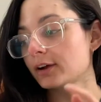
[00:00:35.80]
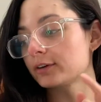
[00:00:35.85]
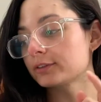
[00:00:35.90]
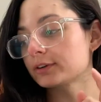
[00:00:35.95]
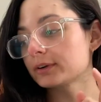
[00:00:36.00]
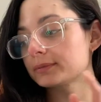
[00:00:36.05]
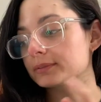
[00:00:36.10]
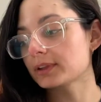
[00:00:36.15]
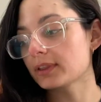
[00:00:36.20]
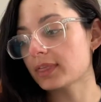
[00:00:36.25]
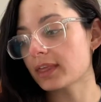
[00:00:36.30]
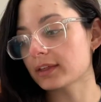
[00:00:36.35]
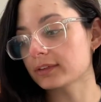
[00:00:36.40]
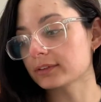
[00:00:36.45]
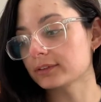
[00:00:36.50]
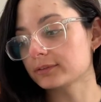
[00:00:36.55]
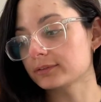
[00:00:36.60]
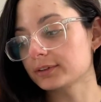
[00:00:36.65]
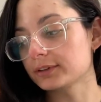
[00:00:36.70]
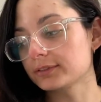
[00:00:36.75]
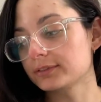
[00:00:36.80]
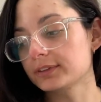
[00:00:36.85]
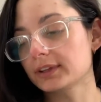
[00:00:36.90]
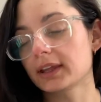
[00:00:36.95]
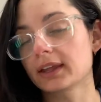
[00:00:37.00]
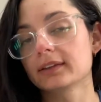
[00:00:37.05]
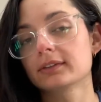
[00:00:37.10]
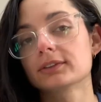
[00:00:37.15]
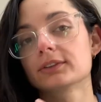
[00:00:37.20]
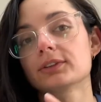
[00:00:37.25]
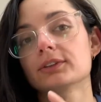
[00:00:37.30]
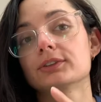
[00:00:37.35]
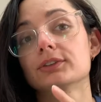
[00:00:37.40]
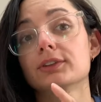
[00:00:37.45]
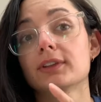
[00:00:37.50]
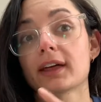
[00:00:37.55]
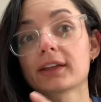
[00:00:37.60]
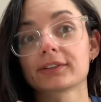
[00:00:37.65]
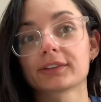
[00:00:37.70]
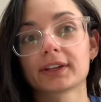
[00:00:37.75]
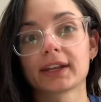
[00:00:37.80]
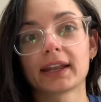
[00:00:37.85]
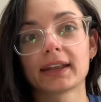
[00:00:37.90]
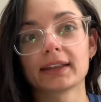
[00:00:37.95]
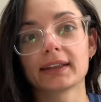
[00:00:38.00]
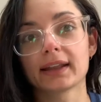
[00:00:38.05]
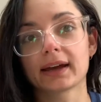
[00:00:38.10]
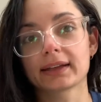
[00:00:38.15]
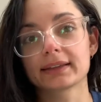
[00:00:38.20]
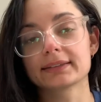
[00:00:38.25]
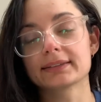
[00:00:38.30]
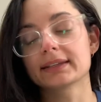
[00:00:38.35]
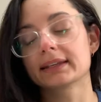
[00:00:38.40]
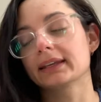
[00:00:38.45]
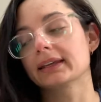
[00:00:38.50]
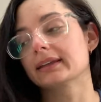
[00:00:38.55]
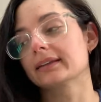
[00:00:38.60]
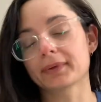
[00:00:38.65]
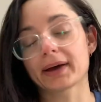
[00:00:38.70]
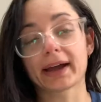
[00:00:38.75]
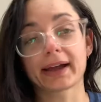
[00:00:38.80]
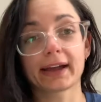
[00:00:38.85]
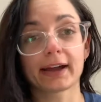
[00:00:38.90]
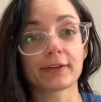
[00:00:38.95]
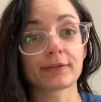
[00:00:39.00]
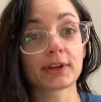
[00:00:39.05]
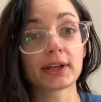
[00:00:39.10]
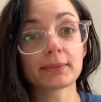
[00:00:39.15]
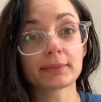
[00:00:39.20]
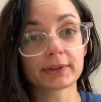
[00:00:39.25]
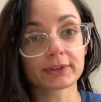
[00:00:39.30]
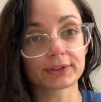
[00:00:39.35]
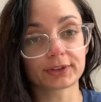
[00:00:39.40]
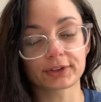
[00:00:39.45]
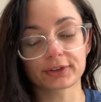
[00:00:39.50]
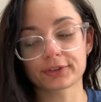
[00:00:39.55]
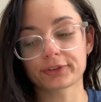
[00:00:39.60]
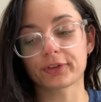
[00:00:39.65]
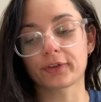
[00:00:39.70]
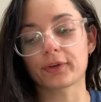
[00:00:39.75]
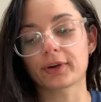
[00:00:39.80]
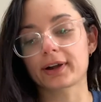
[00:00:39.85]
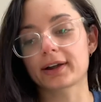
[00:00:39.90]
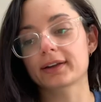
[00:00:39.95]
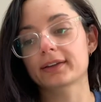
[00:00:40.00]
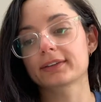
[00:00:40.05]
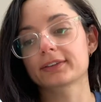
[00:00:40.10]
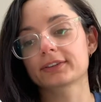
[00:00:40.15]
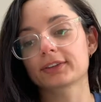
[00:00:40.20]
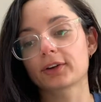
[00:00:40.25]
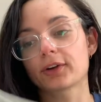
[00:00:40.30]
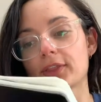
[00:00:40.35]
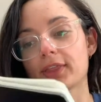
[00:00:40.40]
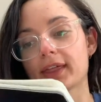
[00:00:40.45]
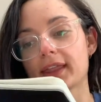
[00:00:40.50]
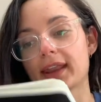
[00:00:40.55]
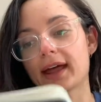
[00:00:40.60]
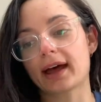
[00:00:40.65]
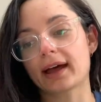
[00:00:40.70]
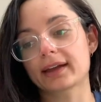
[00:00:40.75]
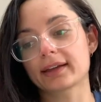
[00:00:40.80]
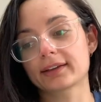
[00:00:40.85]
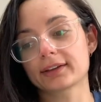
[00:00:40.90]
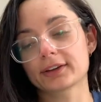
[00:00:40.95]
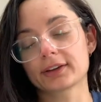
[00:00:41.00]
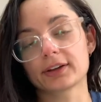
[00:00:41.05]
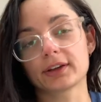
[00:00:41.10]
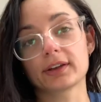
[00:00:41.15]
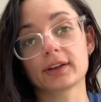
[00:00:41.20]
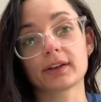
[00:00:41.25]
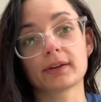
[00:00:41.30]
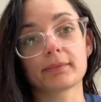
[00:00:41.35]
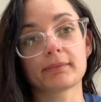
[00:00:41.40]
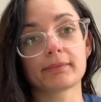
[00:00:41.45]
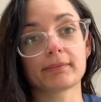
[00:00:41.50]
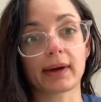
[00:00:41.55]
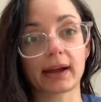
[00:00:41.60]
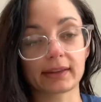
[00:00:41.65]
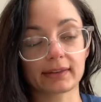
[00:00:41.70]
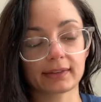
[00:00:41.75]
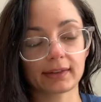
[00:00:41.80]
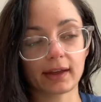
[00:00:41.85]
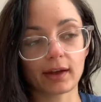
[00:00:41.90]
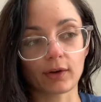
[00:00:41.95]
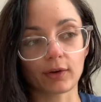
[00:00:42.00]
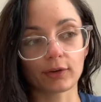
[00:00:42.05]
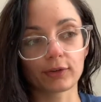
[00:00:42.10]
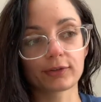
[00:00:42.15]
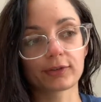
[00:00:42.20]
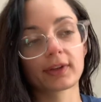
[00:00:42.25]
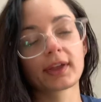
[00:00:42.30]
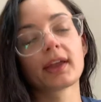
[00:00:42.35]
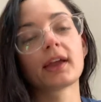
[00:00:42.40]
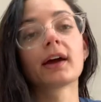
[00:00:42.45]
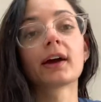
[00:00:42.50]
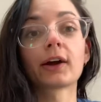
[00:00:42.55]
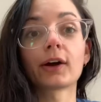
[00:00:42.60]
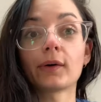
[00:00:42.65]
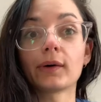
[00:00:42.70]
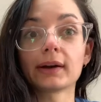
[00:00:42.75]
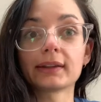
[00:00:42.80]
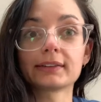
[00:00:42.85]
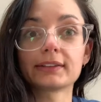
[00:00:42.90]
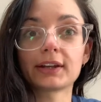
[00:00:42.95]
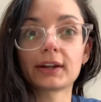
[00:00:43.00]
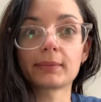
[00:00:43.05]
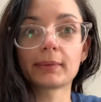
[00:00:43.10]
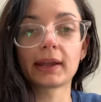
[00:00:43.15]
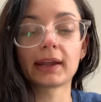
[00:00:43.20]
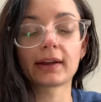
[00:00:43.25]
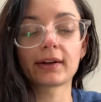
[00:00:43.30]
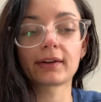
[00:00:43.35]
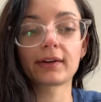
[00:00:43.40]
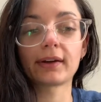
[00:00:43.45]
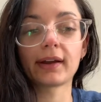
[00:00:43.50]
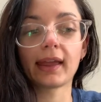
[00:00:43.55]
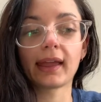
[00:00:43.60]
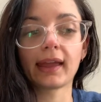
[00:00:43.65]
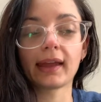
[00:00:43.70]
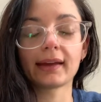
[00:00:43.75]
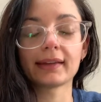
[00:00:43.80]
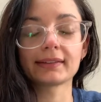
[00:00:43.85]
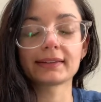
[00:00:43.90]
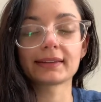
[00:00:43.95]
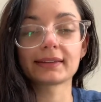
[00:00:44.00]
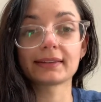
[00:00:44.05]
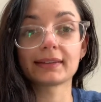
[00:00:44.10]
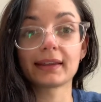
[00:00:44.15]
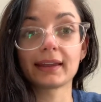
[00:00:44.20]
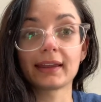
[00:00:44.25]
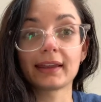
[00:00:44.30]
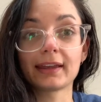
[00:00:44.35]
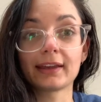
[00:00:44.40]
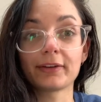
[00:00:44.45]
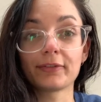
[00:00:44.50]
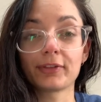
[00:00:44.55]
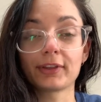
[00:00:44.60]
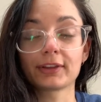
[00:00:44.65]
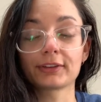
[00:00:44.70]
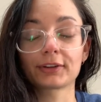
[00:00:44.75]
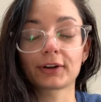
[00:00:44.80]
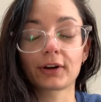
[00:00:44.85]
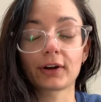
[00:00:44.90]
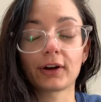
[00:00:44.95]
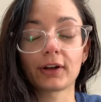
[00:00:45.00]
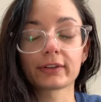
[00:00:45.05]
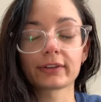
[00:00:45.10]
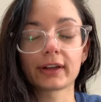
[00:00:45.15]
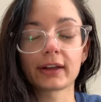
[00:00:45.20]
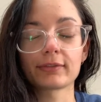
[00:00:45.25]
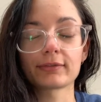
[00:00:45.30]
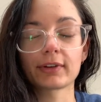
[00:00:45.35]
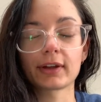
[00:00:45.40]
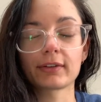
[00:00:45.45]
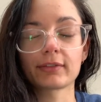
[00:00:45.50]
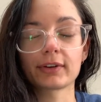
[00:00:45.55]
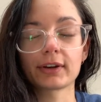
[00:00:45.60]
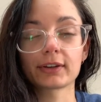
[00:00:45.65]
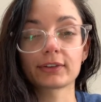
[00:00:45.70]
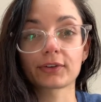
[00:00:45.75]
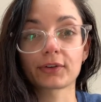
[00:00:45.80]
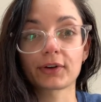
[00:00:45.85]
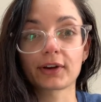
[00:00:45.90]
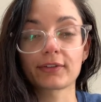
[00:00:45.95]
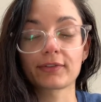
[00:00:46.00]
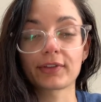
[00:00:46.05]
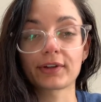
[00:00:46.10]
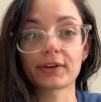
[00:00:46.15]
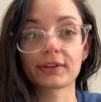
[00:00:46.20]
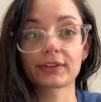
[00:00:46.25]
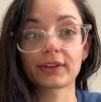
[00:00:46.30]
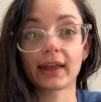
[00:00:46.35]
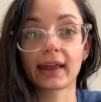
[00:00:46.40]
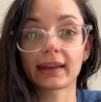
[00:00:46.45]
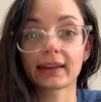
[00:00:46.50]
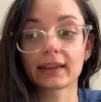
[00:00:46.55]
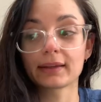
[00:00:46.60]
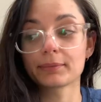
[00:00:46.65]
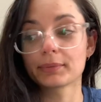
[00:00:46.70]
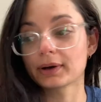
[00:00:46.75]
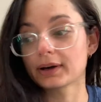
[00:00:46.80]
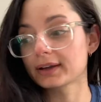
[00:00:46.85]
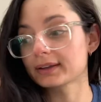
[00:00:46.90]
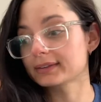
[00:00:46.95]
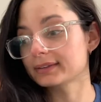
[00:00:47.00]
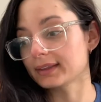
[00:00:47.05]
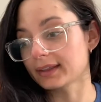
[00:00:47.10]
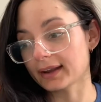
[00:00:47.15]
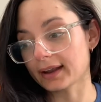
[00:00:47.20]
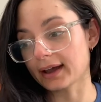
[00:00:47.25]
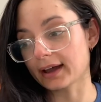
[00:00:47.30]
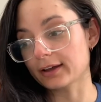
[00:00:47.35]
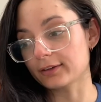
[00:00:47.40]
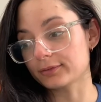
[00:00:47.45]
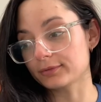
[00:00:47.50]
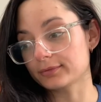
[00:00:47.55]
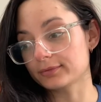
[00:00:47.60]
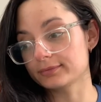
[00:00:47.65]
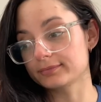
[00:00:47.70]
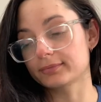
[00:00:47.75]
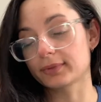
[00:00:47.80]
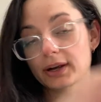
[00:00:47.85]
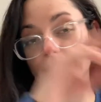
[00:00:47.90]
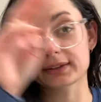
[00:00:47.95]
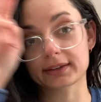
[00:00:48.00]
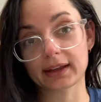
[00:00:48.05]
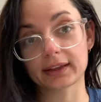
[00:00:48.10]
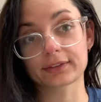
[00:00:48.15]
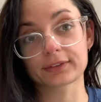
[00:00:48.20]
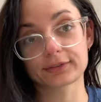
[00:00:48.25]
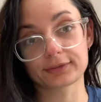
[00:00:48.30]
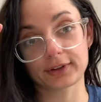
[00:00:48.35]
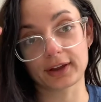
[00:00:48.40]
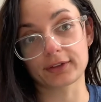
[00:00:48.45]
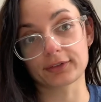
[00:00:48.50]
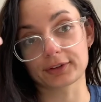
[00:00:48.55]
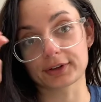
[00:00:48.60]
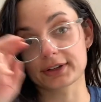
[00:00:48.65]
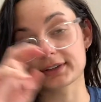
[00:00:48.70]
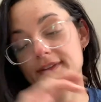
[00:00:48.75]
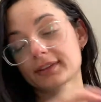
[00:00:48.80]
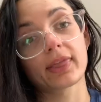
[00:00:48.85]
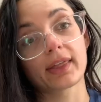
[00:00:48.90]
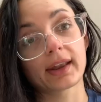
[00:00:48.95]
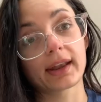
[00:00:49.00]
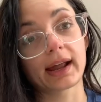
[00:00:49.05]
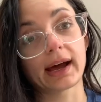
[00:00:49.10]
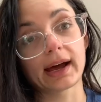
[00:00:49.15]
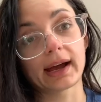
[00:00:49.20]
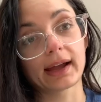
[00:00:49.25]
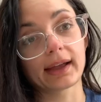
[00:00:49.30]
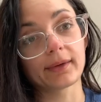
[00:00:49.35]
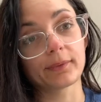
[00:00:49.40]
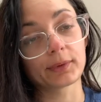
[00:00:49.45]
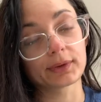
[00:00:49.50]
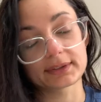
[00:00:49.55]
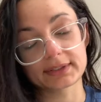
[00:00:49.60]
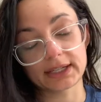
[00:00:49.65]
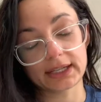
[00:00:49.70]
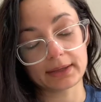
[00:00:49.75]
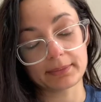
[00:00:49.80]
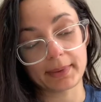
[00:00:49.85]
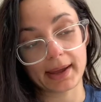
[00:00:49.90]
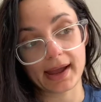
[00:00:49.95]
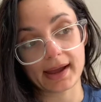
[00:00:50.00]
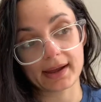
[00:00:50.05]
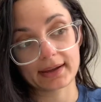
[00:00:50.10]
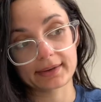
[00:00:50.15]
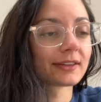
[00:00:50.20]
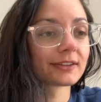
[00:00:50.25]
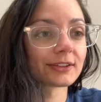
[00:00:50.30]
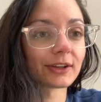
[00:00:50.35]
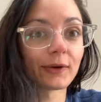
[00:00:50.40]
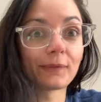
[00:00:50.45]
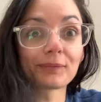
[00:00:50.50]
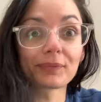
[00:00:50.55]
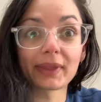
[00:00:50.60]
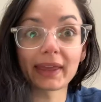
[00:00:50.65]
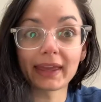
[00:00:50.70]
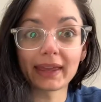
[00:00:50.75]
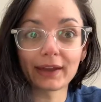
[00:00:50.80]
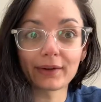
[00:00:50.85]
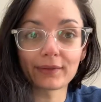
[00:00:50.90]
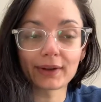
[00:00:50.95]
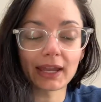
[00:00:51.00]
from 2015 to 2019 I have images for so that I could myself go on tier maker and see if these are all-time favorites or if there's any books that I've marked as favorites that I would take back. So here we